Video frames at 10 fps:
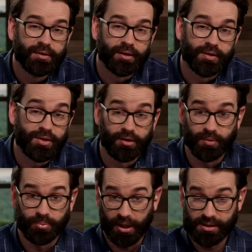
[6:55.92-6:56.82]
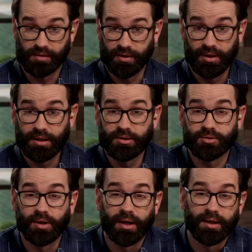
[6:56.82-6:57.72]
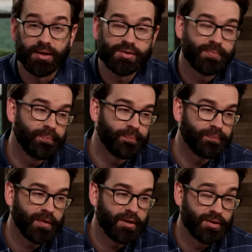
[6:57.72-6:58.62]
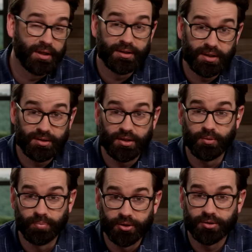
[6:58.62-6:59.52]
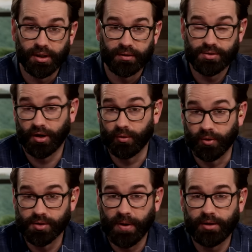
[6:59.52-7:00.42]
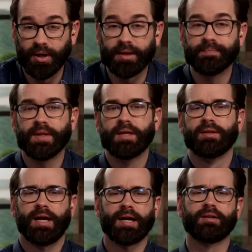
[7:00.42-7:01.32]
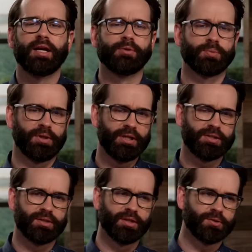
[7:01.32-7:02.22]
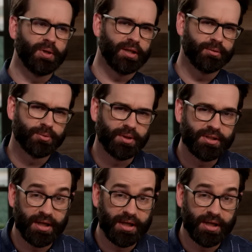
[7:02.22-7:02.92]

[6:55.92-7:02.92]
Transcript: they're considered impressive in the industry, I guess. So they get to continue butchering Star Wars. By the way, The Acolyte was released this week. I think it was released